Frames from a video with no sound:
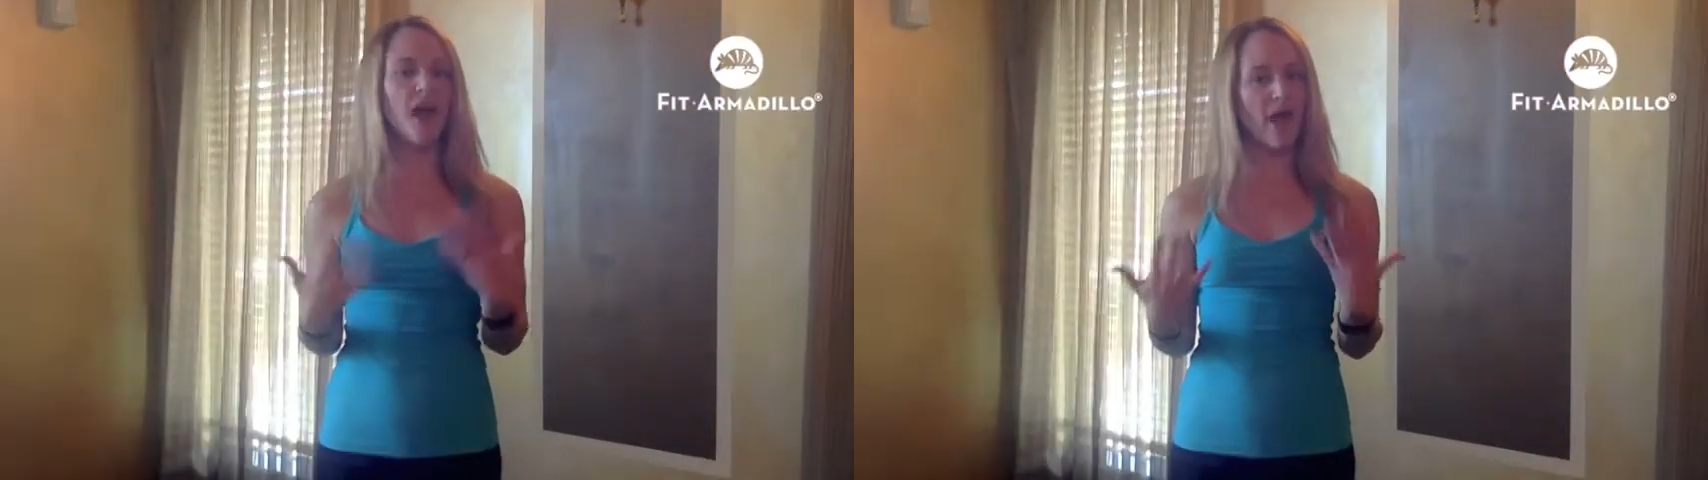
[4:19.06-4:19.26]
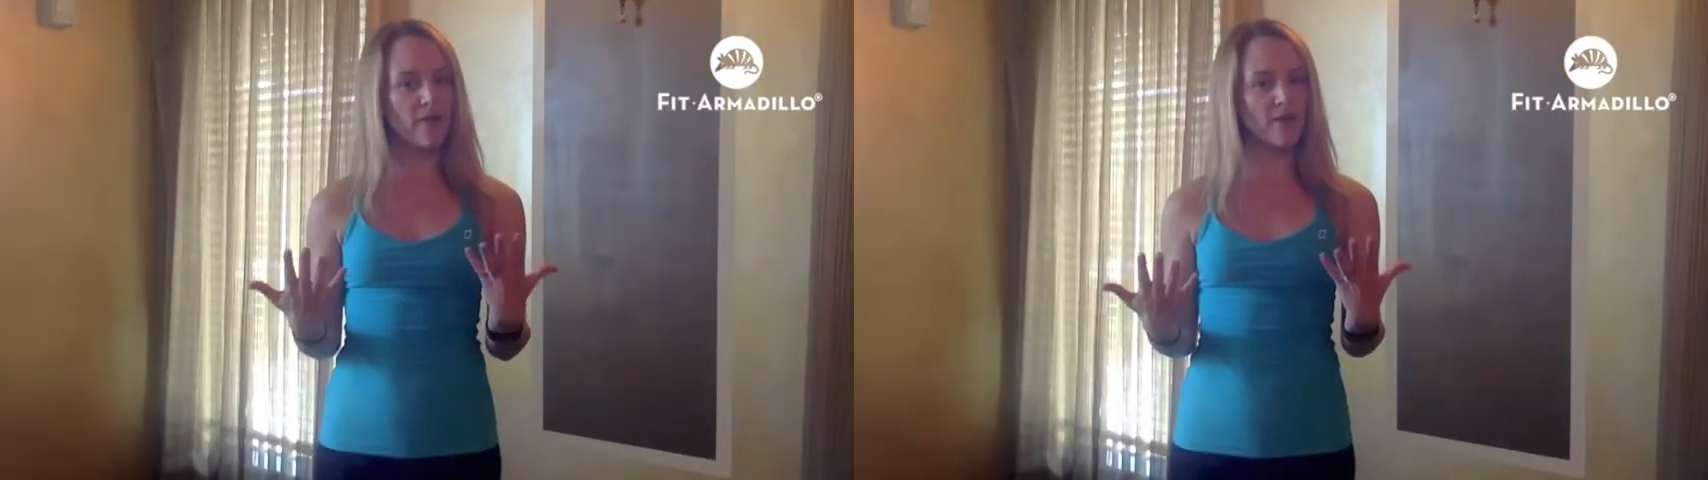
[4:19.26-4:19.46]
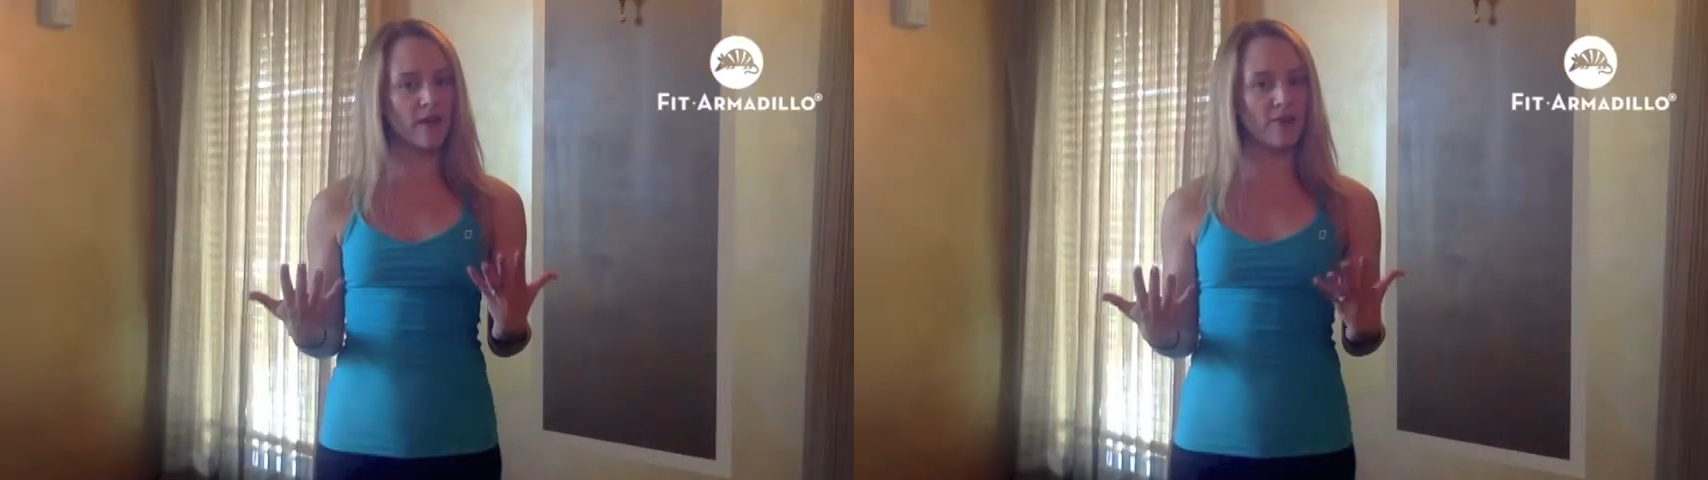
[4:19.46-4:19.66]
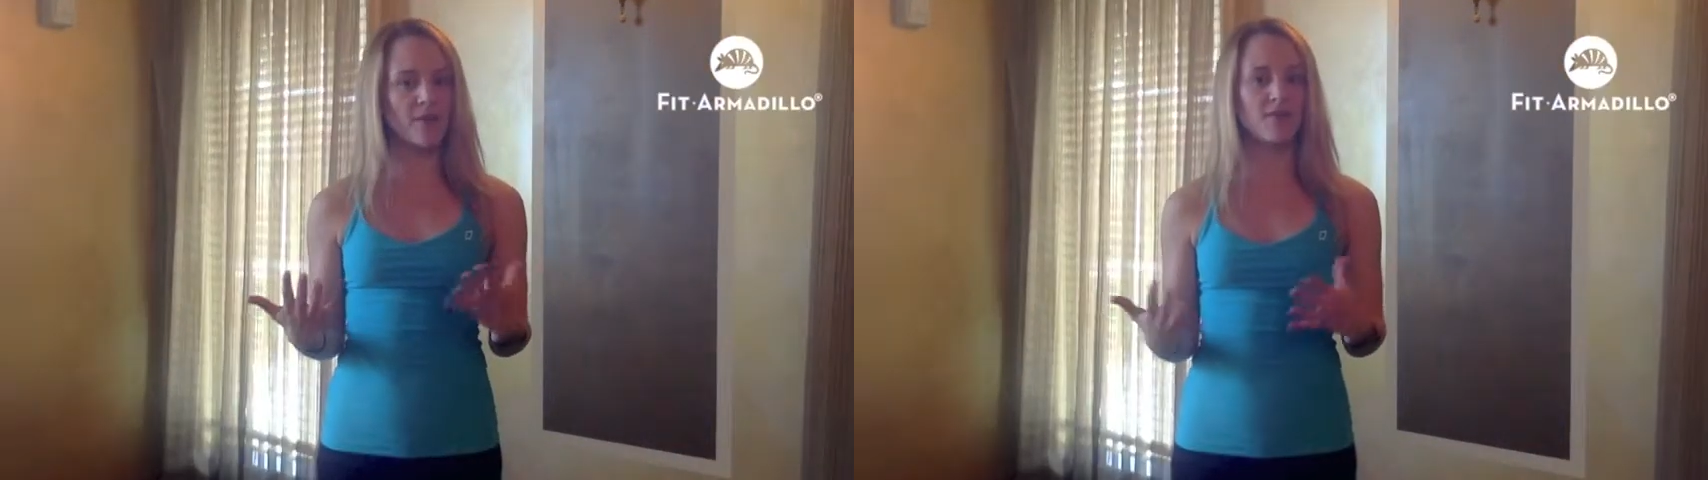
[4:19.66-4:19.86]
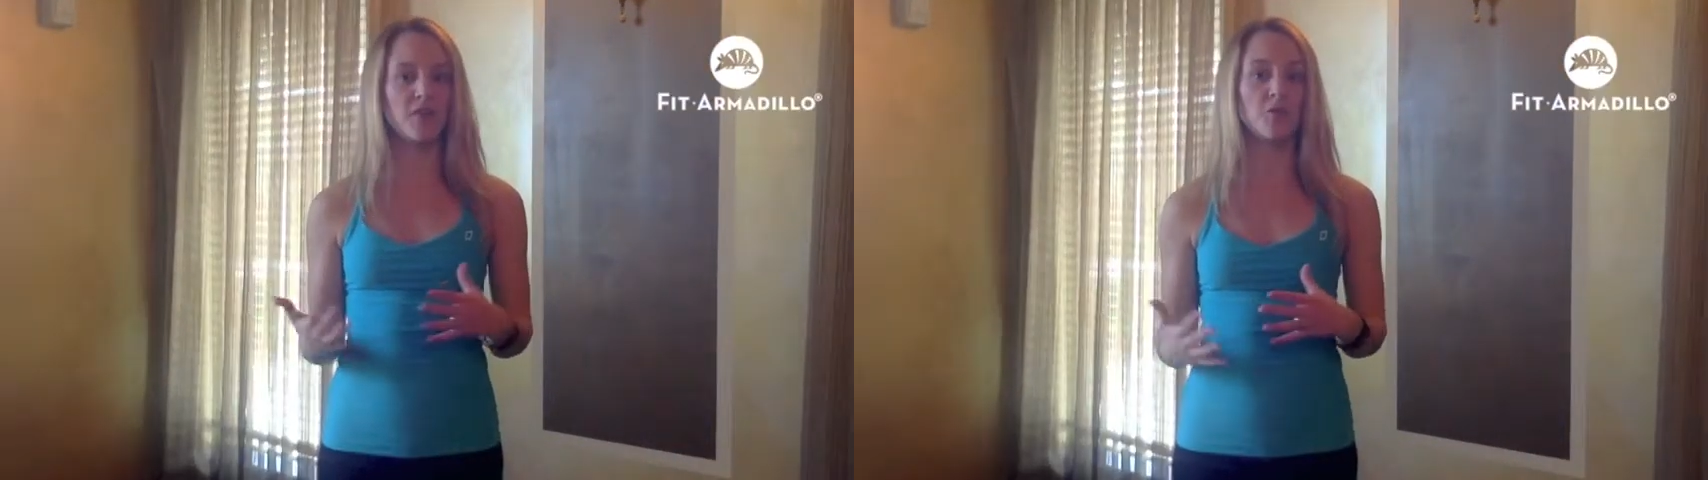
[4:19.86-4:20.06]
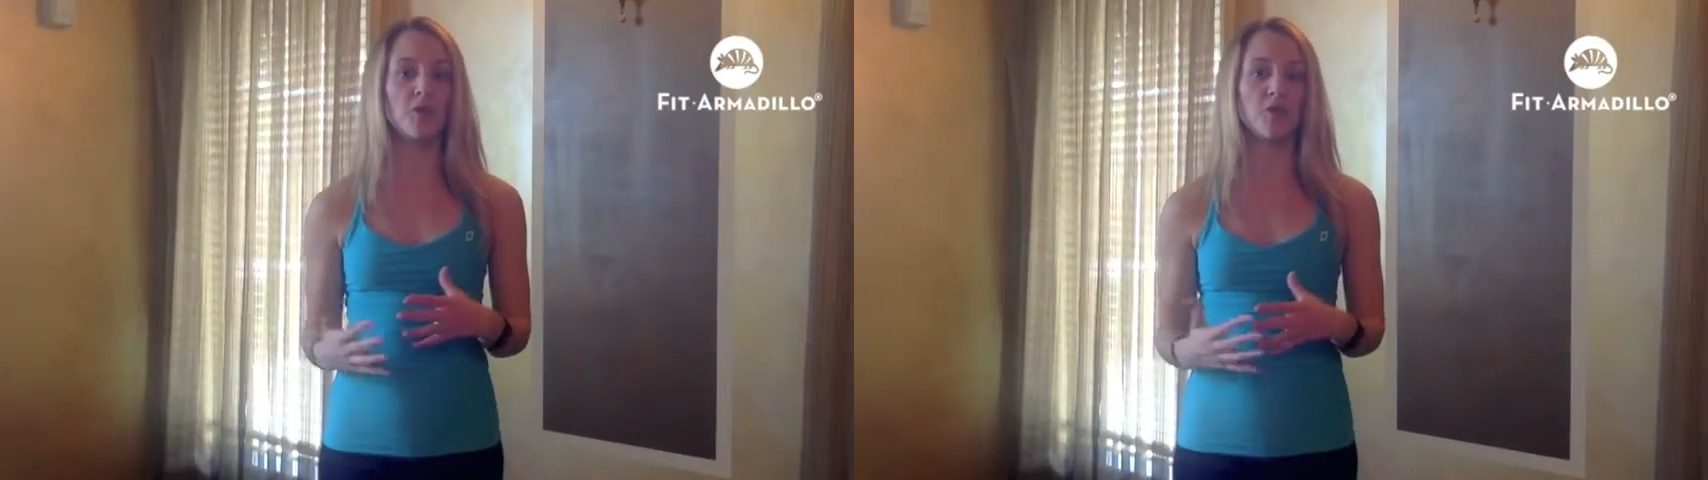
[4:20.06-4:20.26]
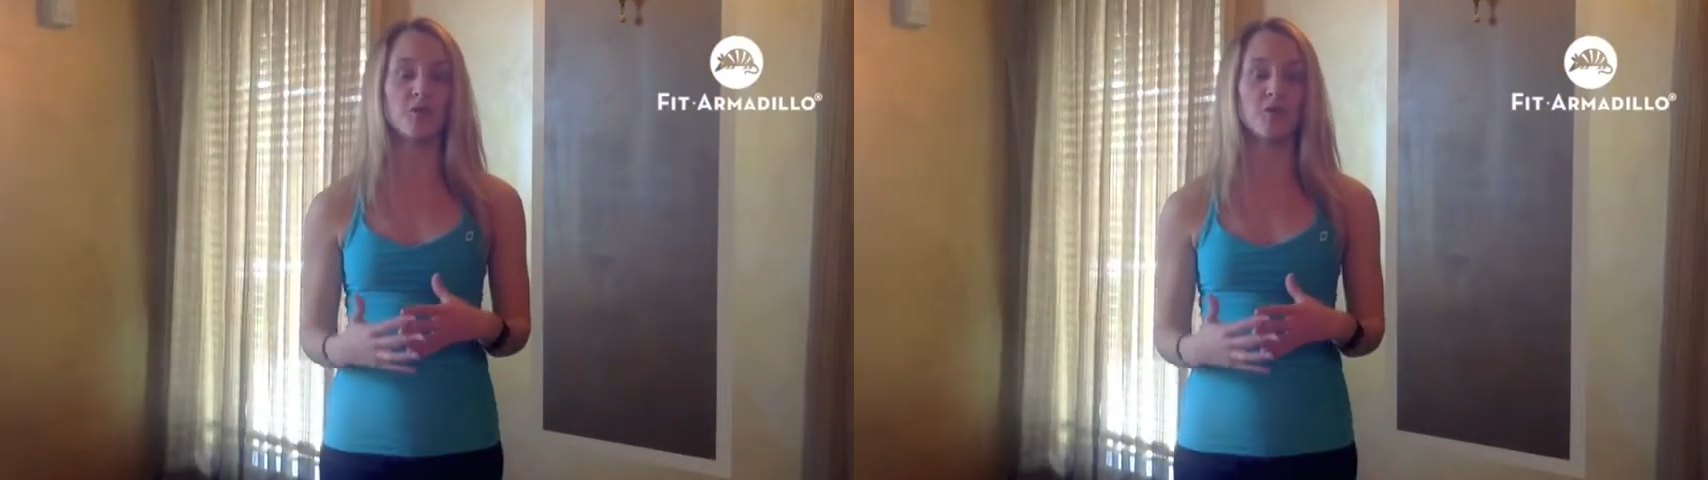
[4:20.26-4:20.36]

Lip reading: I would recommend that you work